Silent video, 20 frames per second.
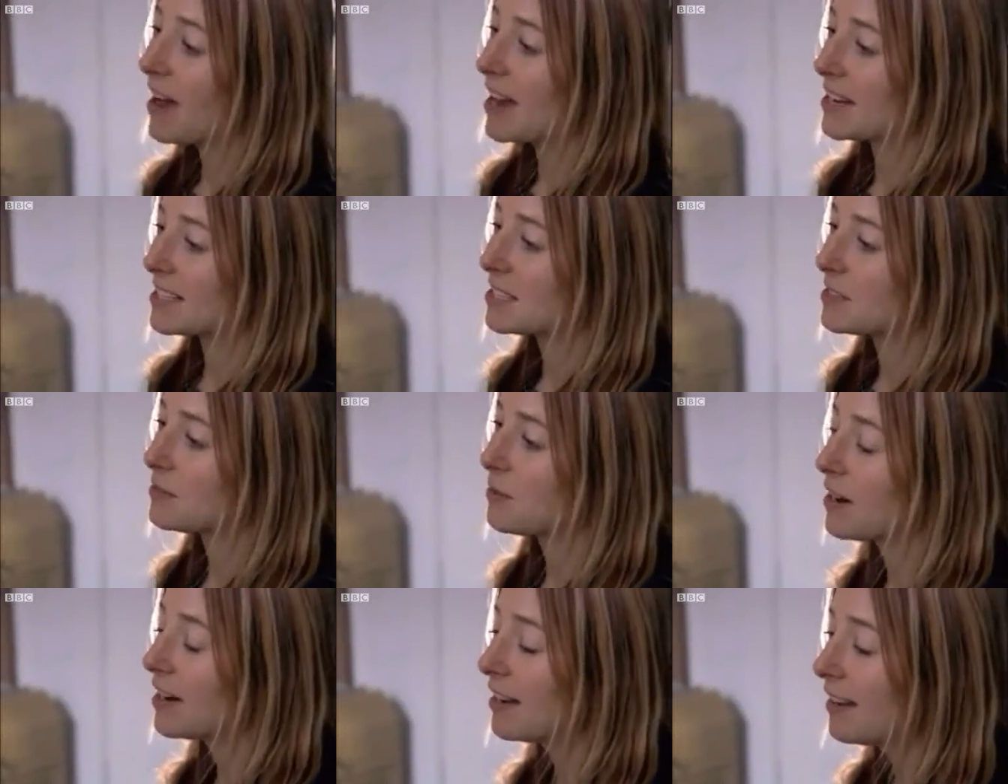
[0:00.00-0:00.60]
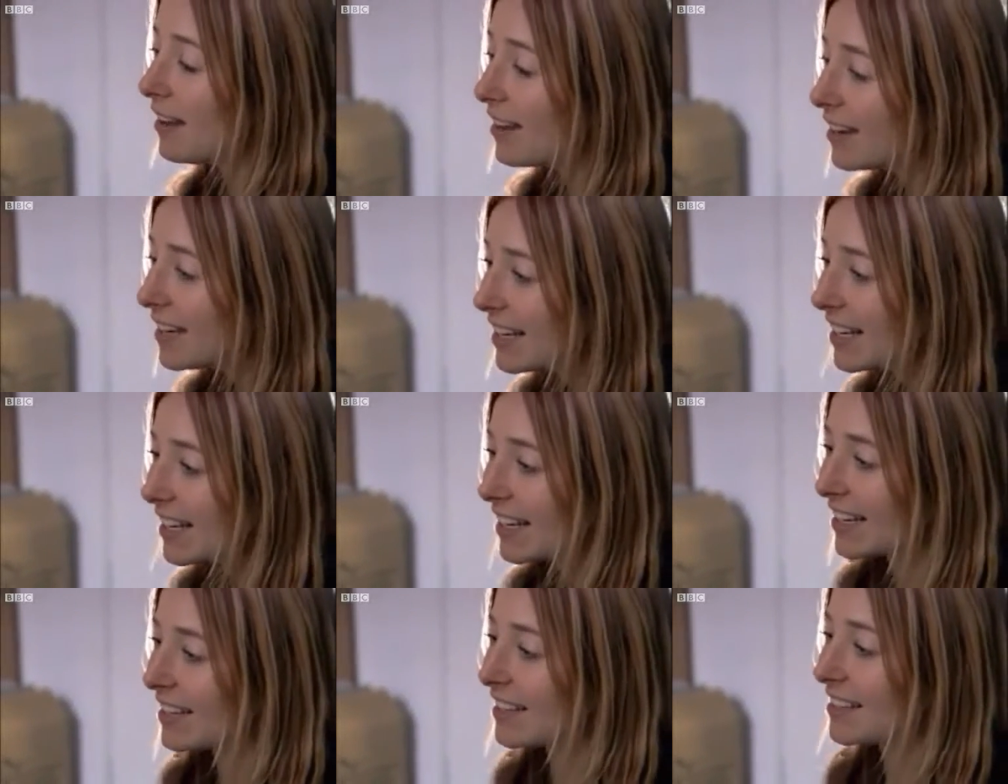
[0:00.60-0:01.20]
in fact it's very
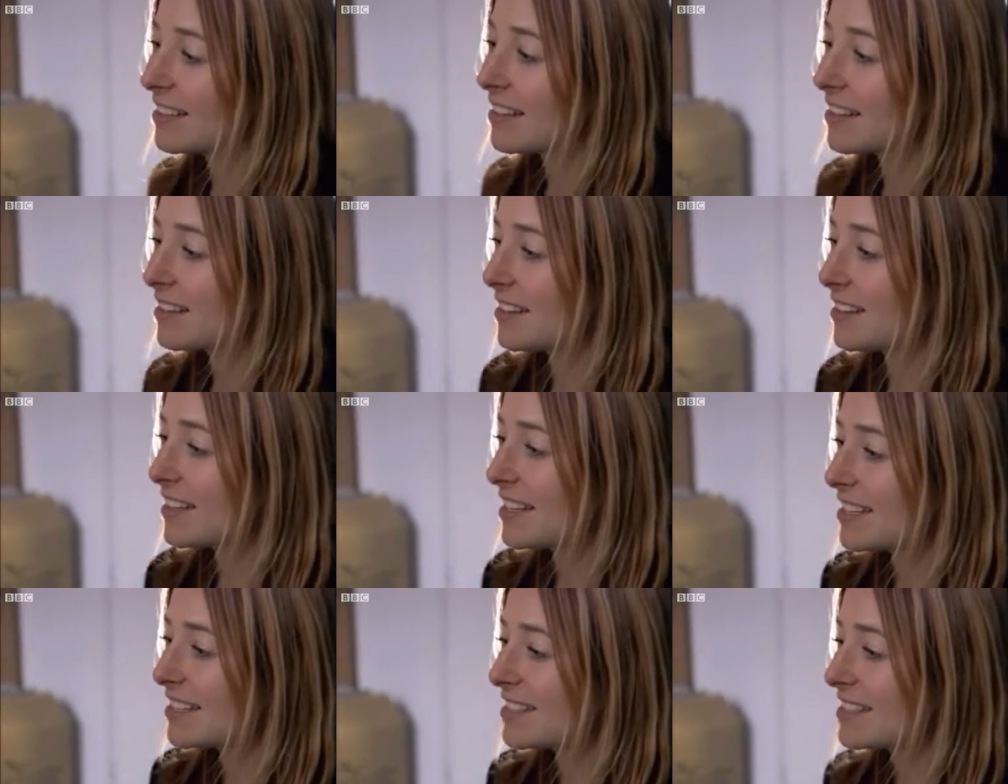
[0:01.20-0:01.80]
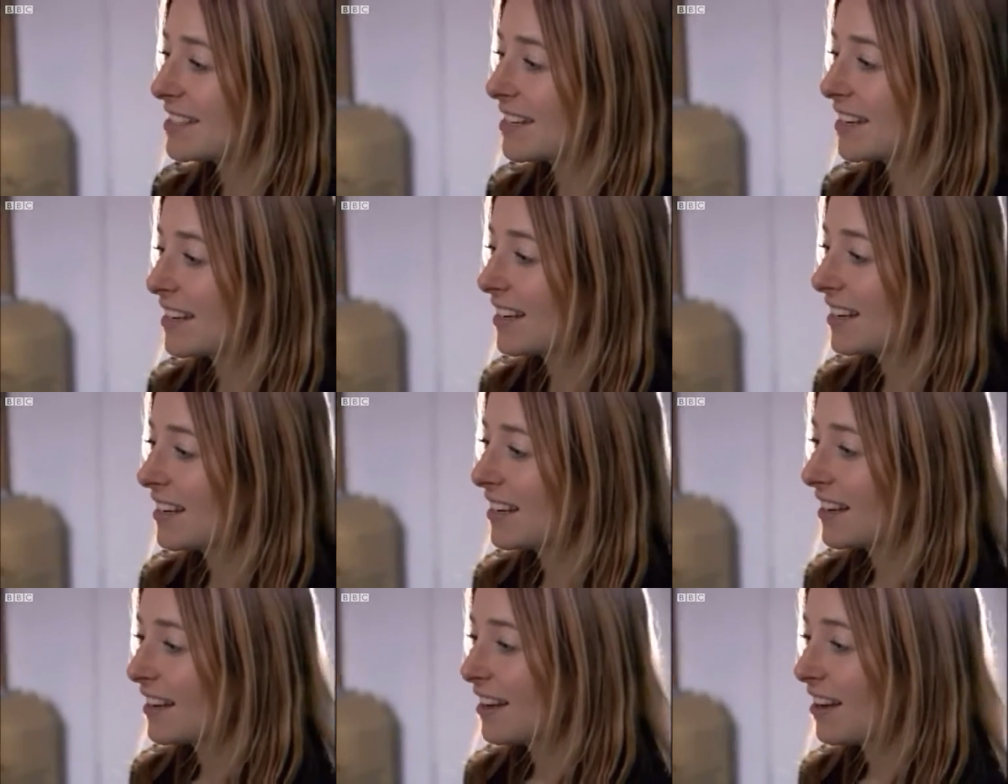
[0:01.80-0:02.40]
likely that these
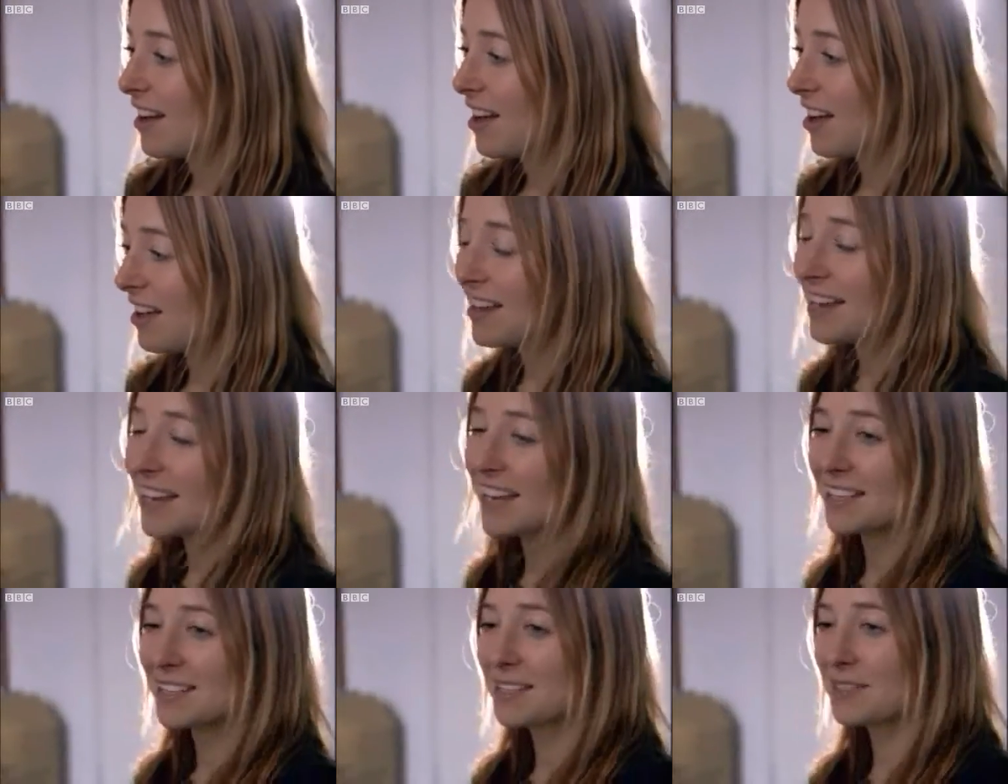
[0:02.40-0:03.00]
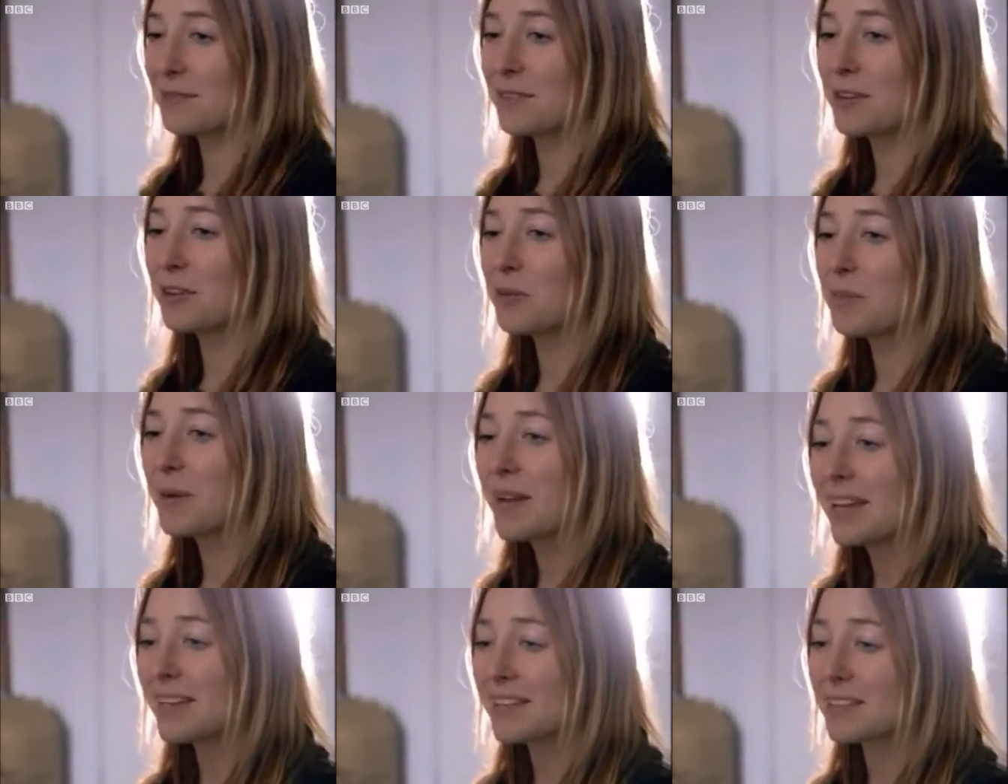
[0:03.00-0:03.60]
earliest of
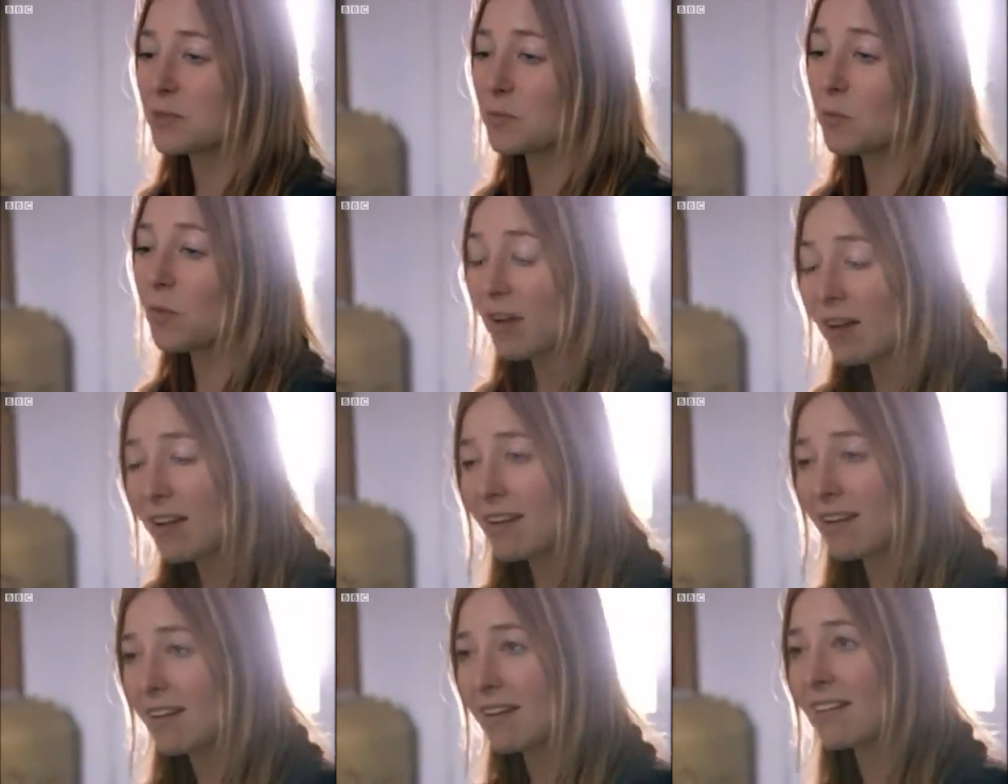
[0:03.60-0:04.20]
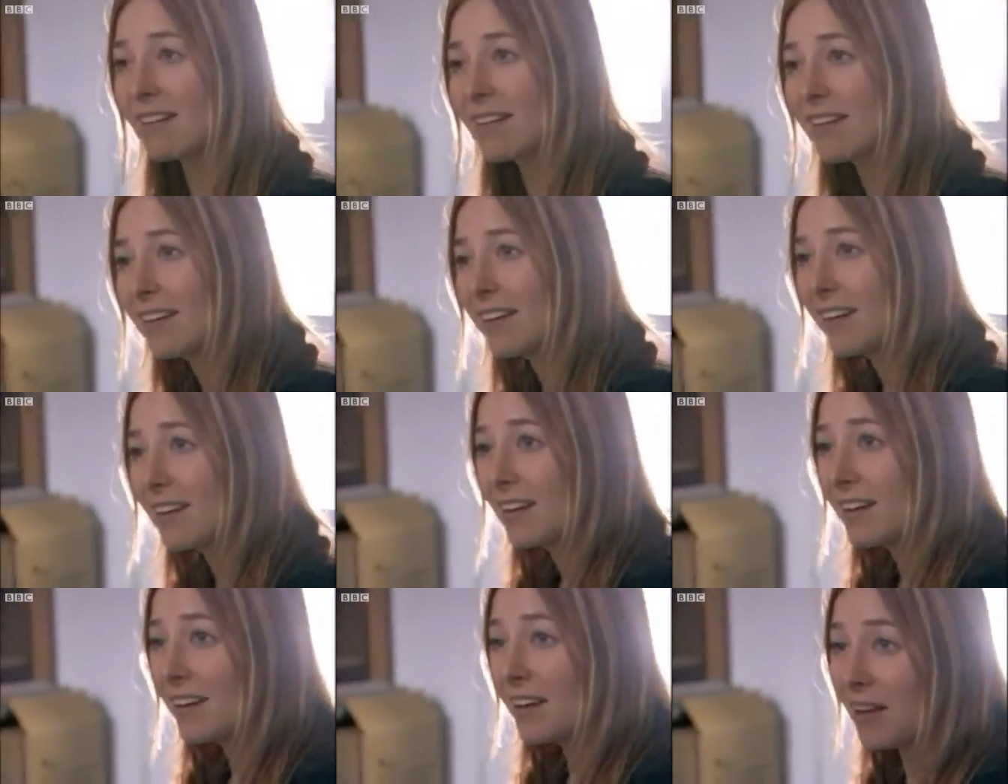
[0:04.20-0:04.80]
Europeans were
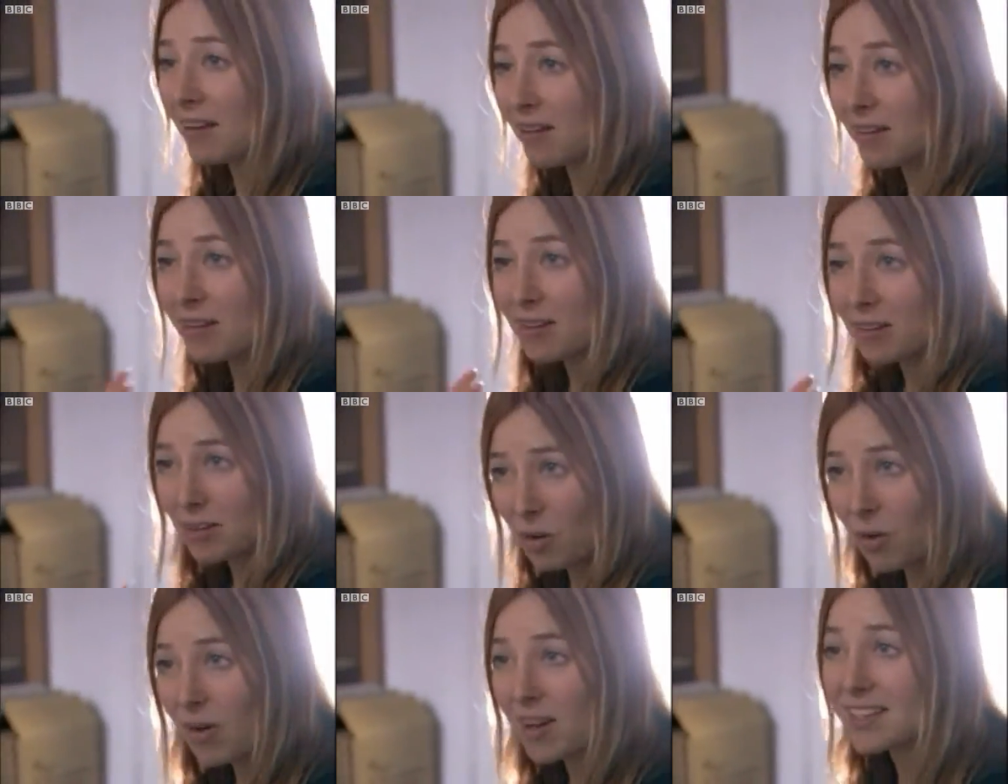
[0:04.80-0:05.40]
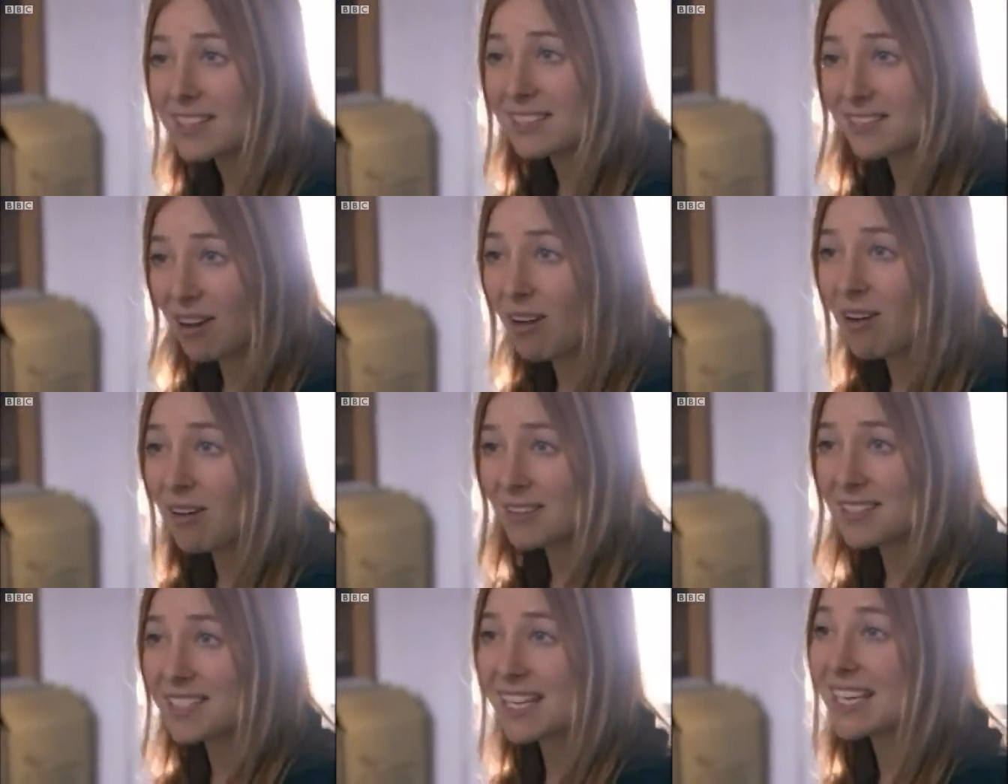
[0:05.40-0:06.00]
quite
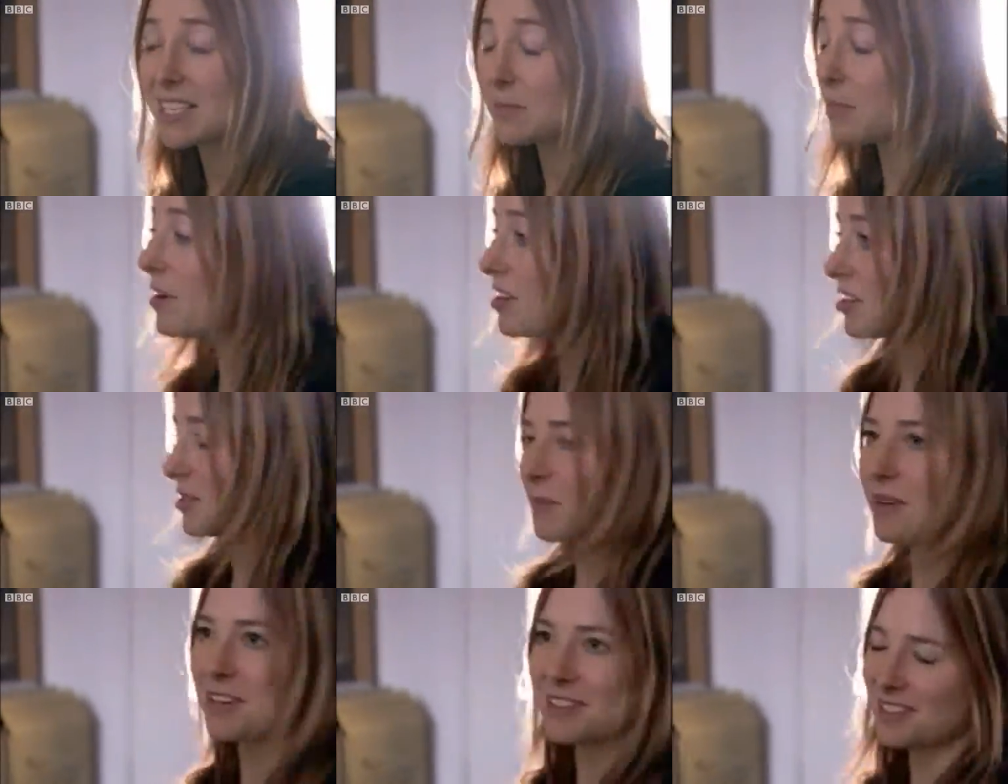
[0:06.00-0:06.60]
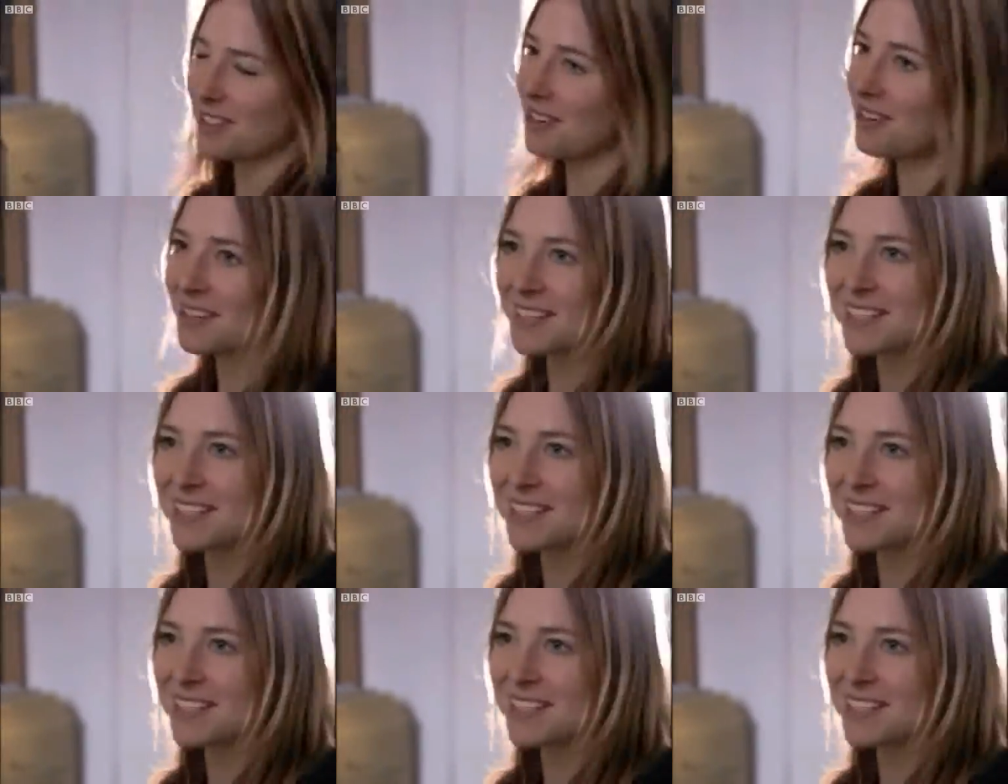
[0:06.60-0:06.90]
dark-skinned, much, much